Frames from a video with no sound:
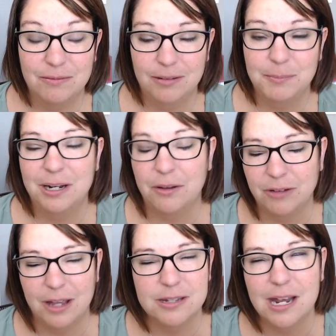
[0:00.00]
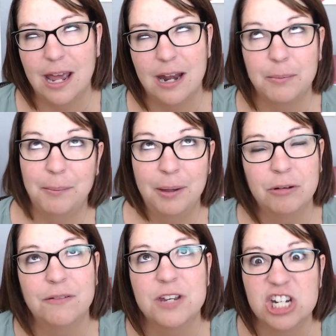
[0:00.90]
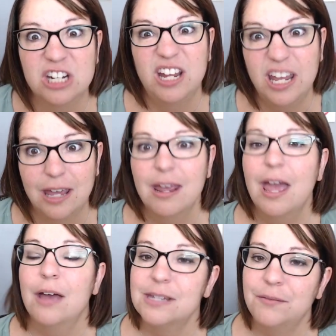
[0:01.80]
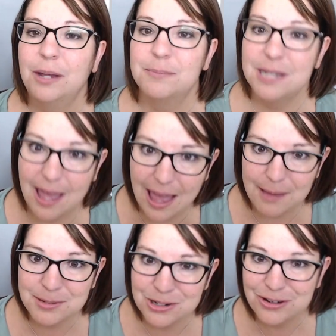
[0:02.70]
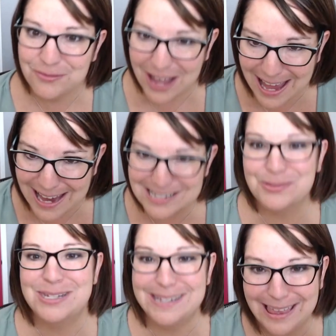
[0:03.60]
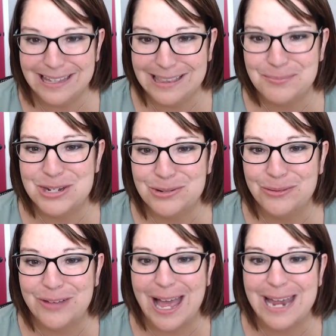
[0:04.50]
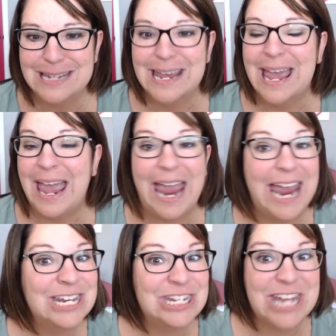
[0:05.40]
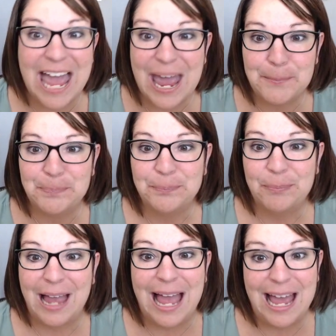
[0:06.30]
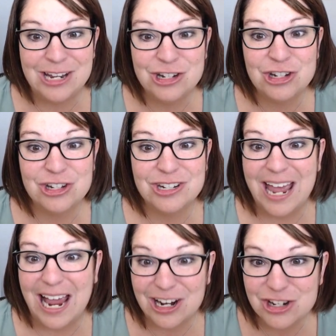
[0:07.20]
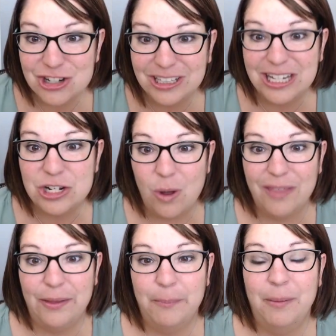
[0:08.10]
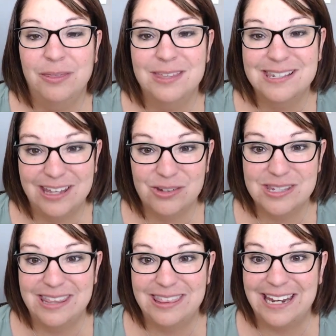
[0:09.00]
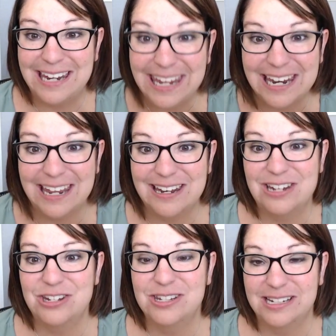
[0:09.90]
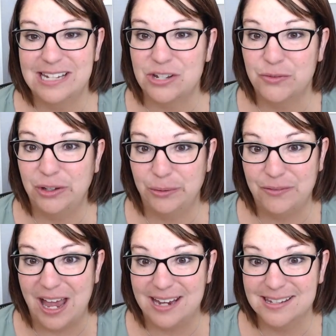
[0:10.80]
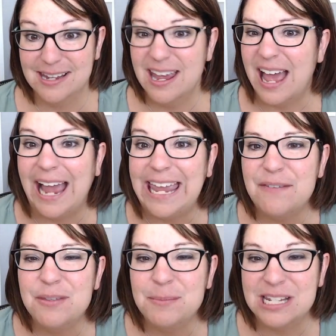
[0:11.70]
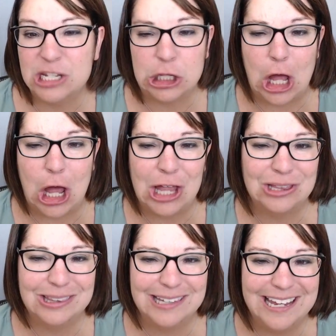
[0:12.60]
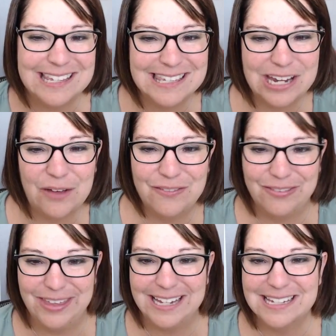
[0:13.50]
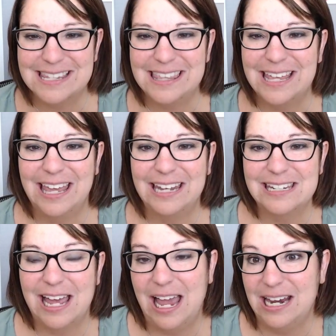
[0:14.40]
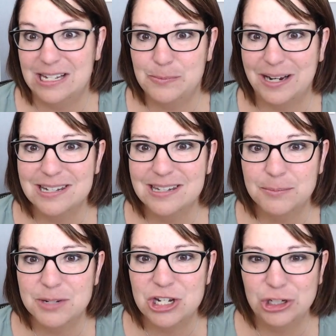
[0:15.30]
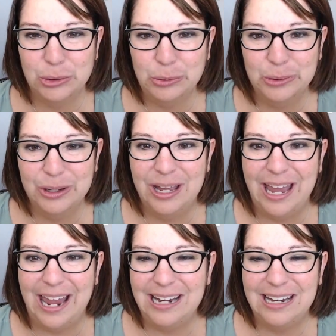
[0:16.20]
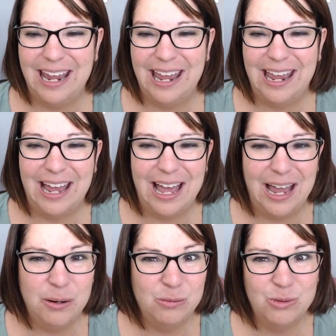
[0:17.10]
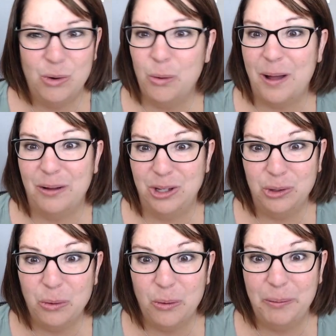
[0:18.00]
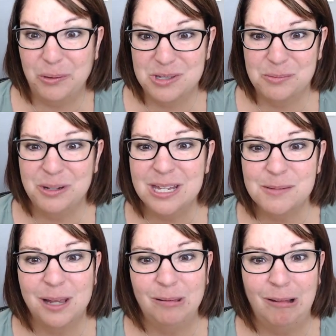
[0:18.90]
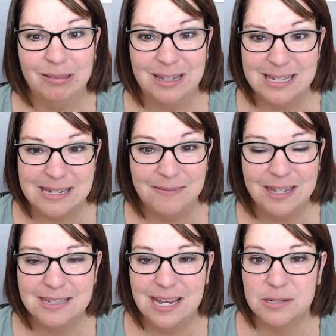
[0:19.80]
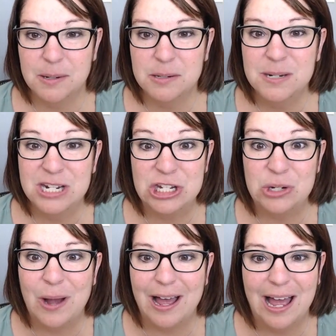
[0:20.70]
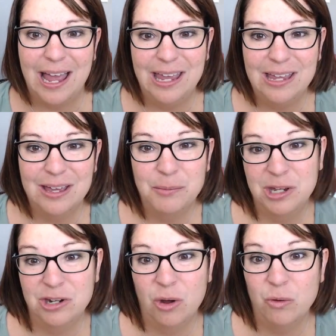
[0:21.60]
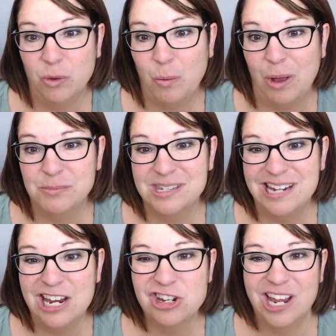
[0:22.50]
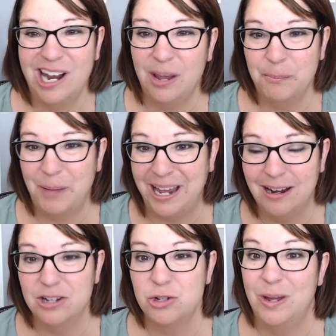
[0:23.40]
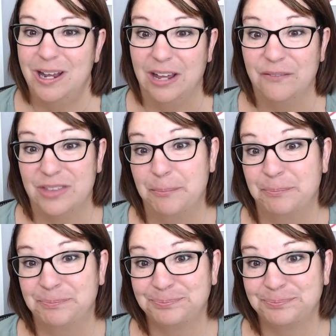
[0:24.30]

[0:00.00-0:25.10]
I mean, not, I said edit, but I meant revision. Dang it. I was giving them time to revise. I was telling them to revise, and yet I hadn't actually taught them the skills that they needed to successfully revise. I gave them this long list of things that I expected them to do, and it, I don't know about you, but someone gives me a long list of things they expect me to do. I am in overwhelm stage and I might not do any of them.